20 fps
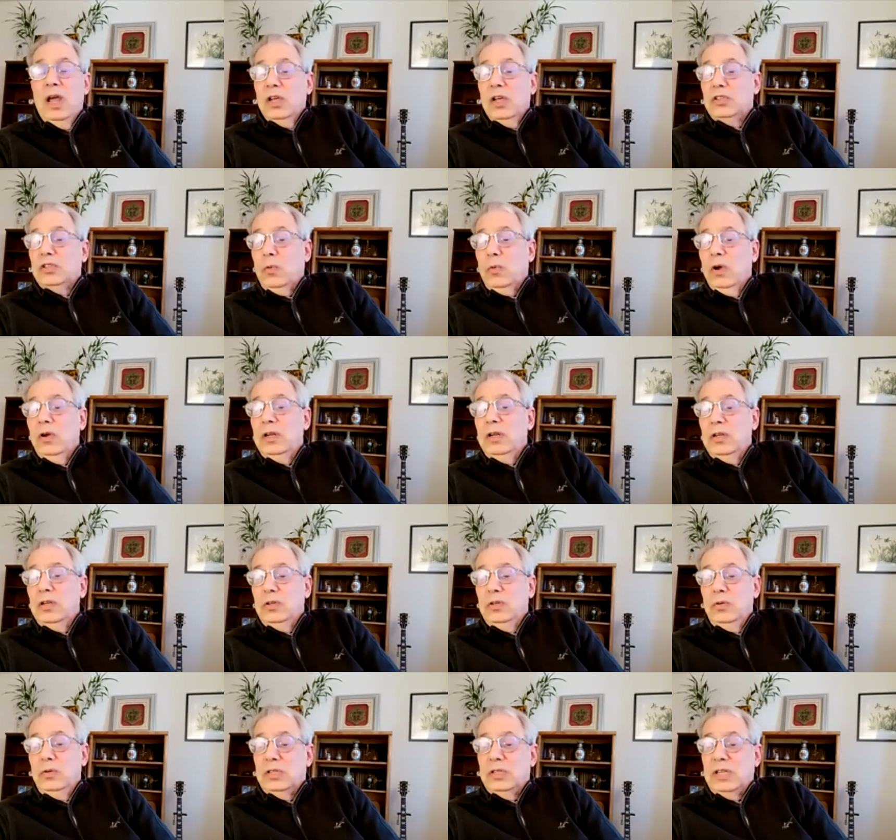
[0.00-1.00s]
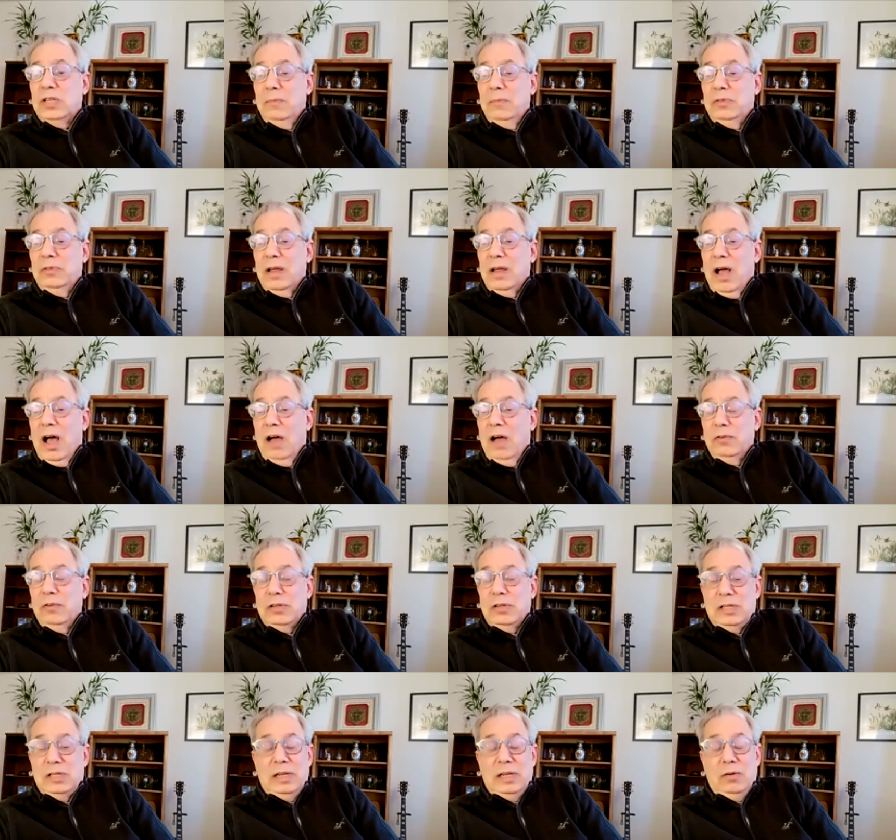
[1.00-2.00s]
So we're going to do the same thing.
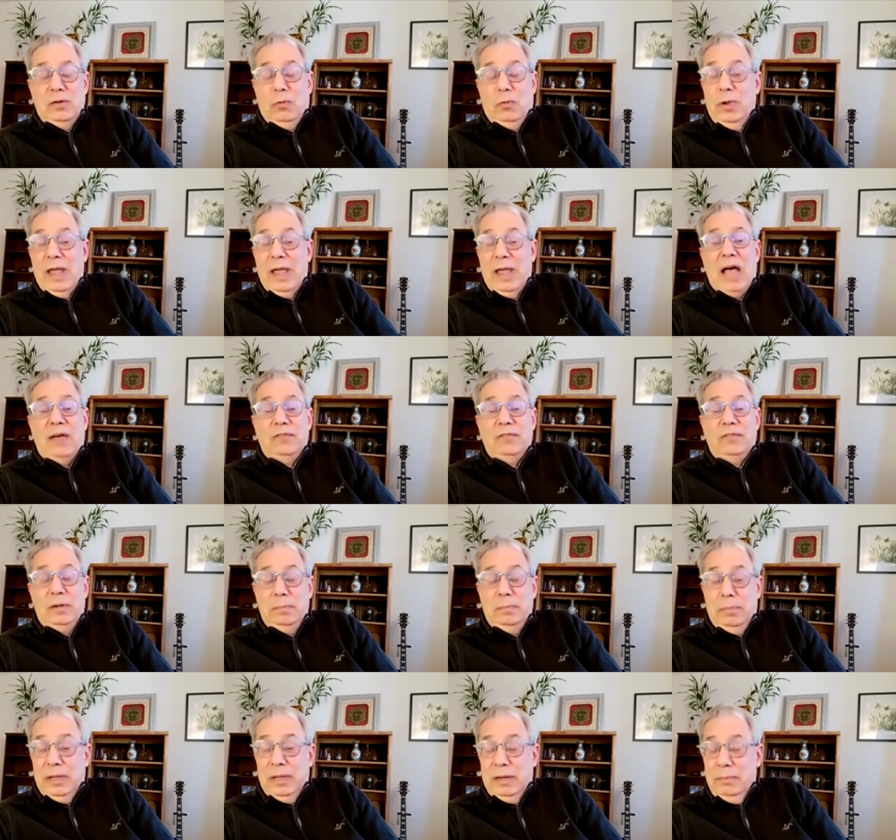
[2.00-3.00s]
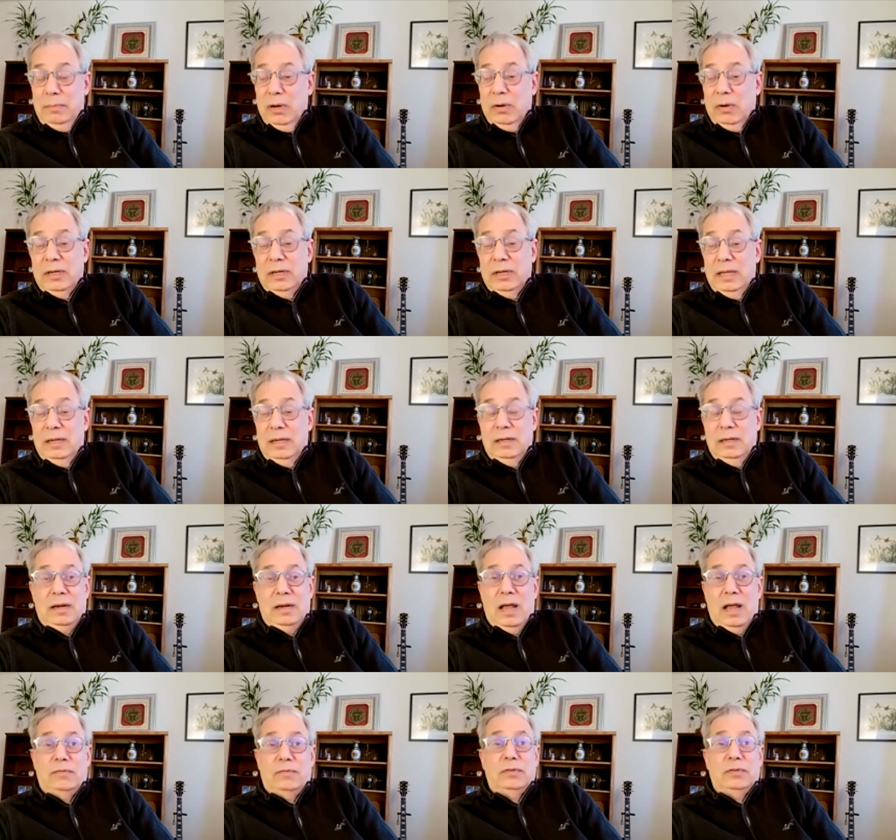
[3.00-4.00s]
Obviously, we haven't been marinated in
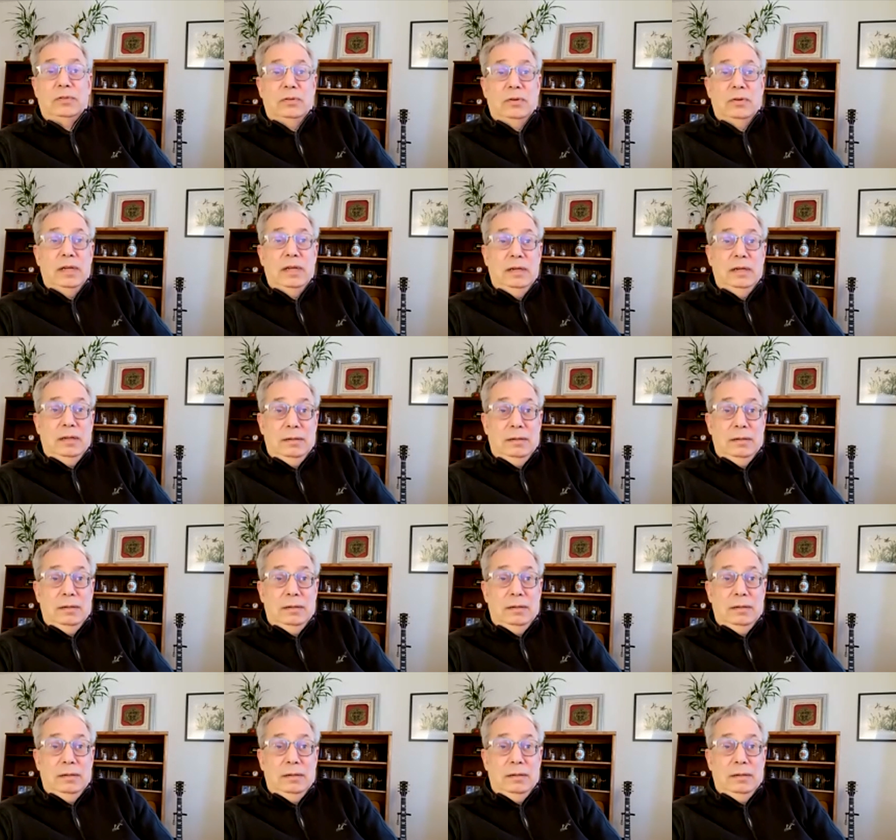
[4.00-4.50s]
Alfred the Great.